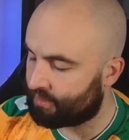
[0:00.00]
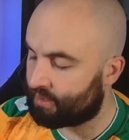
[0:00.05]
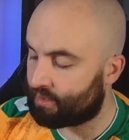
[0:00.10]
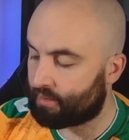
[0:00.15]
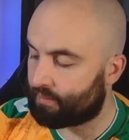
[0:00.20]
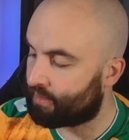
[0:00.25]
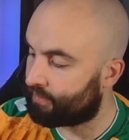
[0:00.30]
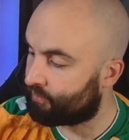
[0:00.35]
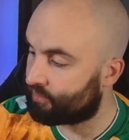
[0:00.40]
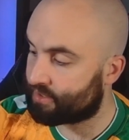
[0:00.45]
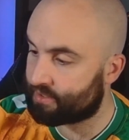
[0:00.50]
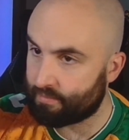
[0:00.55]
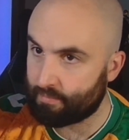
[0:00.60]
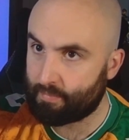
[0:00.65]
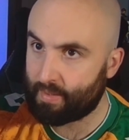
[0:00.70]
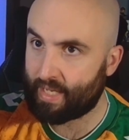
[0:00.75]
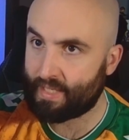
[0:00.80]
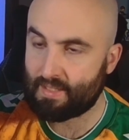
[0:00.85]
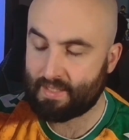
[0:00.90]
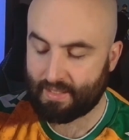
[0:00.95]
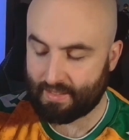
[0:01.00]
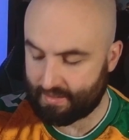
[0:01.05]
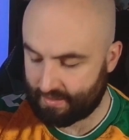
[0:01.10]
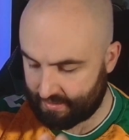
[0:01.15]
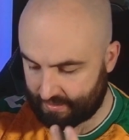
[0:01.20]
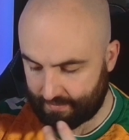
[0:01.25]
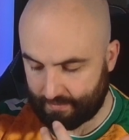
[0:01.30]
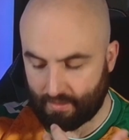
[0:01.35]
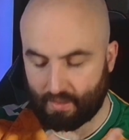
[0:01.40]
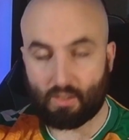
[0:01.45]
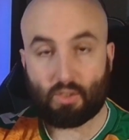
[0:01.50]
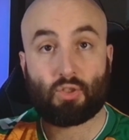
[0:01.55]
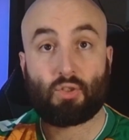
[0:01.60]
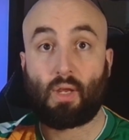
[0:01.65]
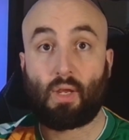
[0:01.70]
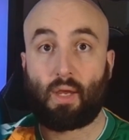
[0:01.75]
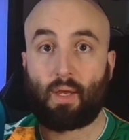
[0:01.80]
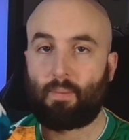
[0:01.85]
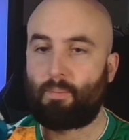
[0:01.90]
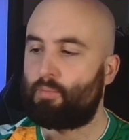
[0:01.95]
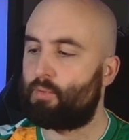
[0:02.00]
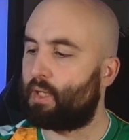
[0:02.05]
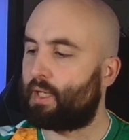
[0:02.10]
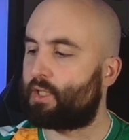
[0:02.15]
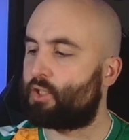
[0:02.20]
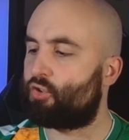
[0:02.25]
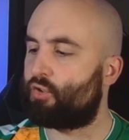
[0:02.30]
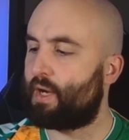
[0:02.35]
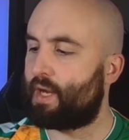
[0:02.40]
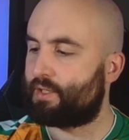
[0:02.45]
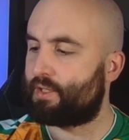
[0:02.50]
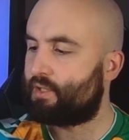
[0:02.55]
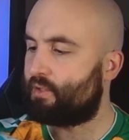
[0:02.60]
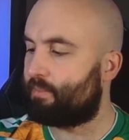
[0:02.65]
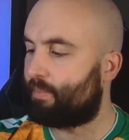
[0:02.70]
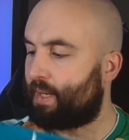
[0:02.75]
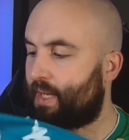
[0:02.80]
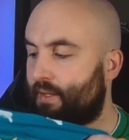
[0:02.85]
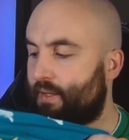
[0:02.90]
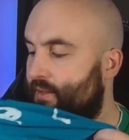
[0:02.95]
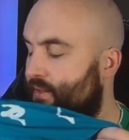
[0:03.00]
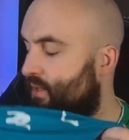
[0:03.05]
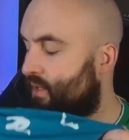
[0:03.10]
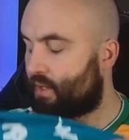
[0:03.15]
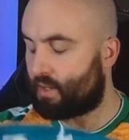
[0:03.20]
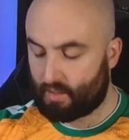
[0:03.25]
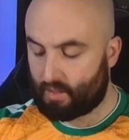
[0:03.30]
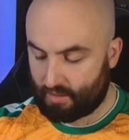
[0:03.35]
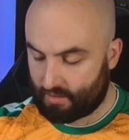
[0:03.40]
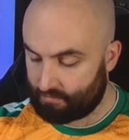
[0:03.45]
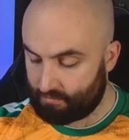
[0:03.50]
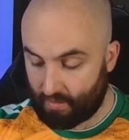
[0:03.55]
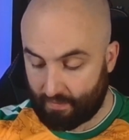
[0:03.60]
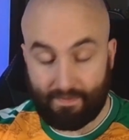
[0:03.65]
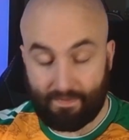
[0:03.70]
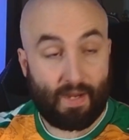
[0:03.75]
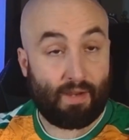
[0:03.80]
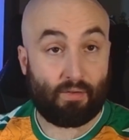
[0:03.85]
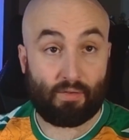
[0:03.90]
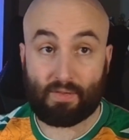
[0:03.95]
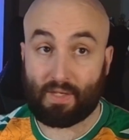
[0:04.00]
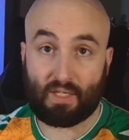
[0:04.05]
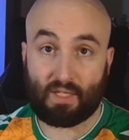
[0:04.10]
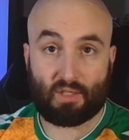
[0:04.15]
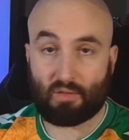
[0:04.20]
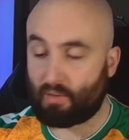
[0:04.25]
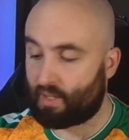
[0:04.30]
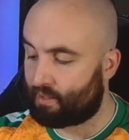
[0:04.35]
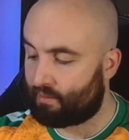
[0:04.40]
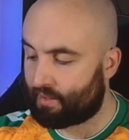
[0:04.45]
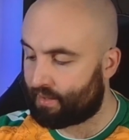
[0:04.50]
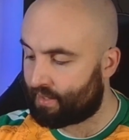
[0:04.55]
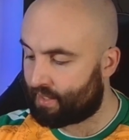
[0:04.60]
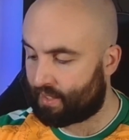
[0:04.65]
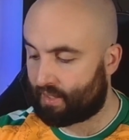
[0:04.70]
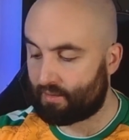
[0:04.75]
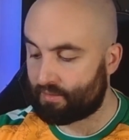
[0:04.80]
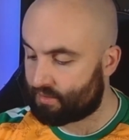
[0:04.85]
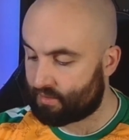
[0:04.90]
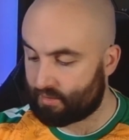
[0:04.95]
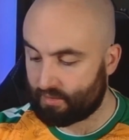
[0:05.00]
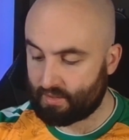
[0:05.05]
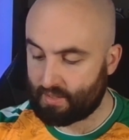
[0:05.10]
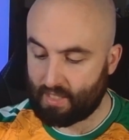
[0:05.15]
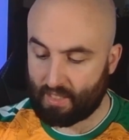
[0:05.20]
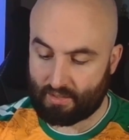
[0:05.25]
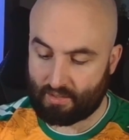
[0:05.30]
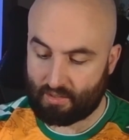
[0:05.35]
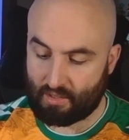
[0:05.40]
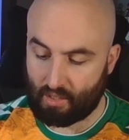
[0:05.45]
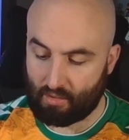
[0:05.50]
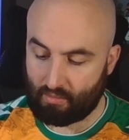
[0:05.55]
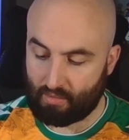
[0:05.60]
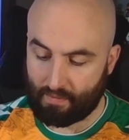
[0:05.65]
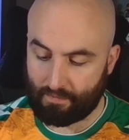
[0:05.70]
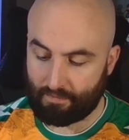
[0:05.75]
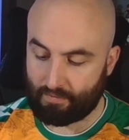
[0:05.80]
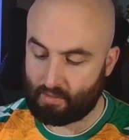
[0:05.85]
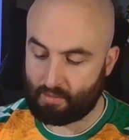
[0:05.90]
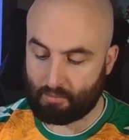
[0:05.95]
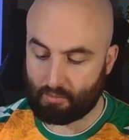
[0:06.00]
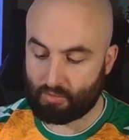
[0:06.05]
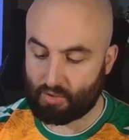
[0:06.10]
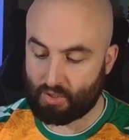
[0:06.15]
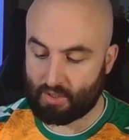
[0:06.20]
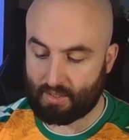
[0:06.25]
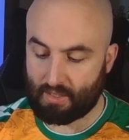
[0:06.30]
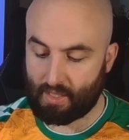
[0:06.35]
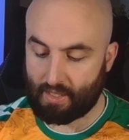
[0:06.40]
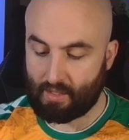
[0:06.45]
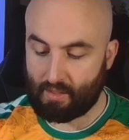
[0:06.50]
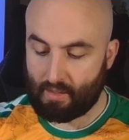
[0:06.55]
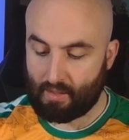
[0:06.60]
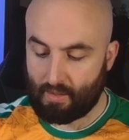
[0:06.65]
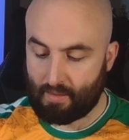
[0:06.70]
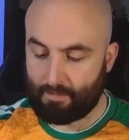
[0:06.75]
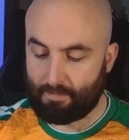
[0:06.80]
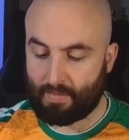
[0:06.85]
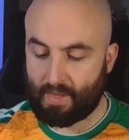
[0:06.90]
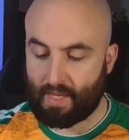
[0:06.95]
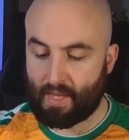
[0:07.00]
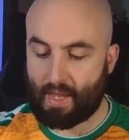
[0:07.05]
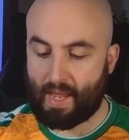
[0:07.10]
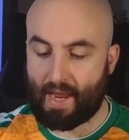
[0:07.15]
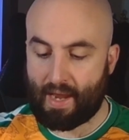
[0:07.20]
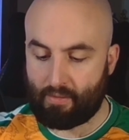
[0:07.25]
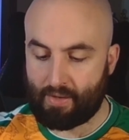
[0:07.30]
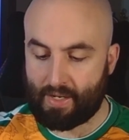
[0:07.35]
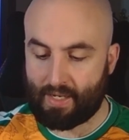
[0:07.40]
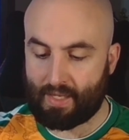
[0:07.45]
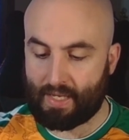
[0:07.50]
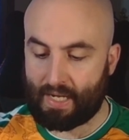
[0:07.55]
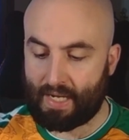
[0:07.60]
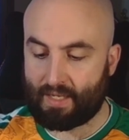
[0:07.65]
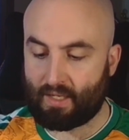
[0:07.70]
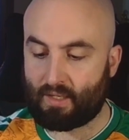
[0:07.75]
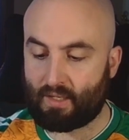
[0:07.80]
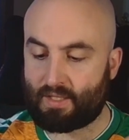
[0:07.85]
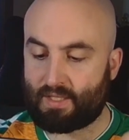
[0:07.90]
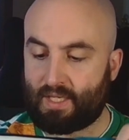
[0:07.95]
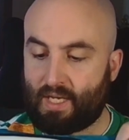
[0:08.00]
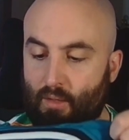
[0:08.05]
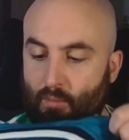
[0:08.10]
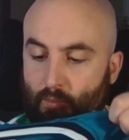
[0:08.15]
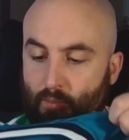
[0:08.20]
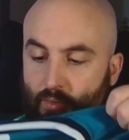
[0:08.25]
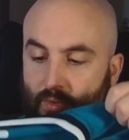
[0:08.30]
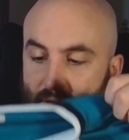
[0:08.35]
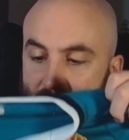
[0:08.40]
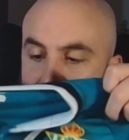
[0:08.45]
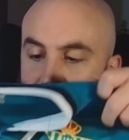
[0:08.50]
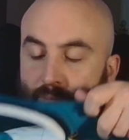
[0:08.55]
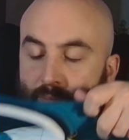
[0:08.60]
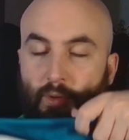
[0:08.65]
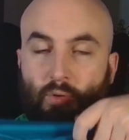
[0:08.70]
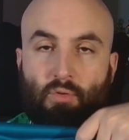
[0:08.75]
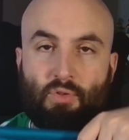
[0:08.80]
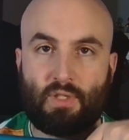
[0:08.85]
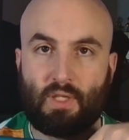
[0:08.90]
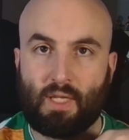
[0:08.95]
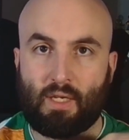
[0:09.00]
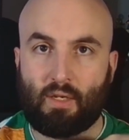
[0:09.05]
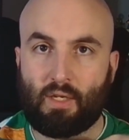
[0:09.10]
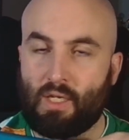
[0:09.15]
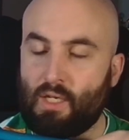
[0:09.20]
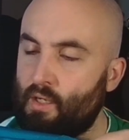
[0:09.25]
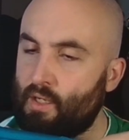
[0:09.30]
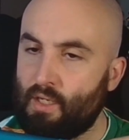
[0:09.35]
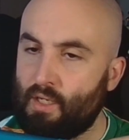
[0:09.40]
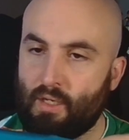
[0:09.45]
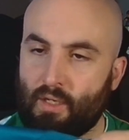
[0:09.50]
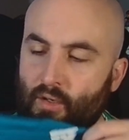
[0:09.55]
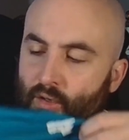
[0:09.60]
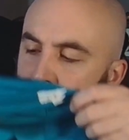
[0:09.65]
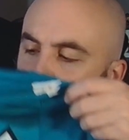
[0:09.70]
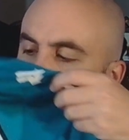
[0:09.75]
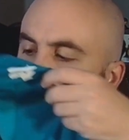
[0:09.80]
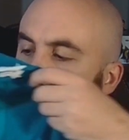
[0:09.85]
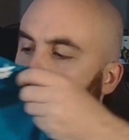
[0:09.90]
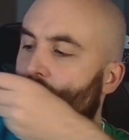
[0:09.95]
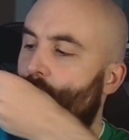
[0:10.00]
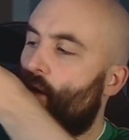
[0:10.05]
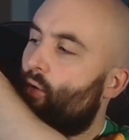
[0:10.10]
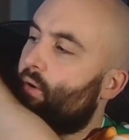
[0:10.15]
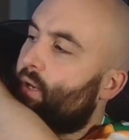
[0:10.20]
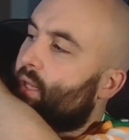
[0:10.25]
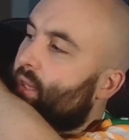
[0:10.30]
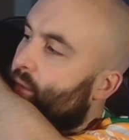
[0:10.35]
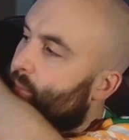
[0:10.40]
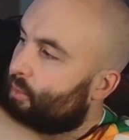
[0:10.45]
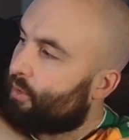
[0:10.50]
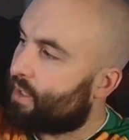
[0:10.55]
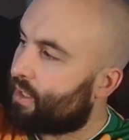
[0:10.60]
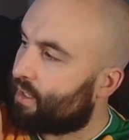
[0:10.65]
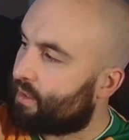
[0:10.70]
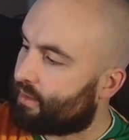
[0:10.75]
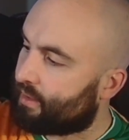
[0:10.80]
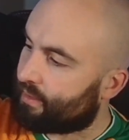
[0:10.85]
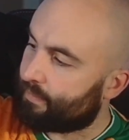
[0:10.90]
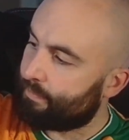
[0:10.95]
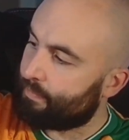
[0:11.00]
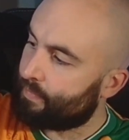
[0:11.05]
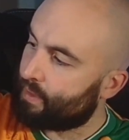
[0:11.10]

I've got some Betis like tracksuit pants. My favorite thing to wear around the house because they are so comfortable, just like airy. They let your skin breathe, but also you're not going to get cold in them or anything.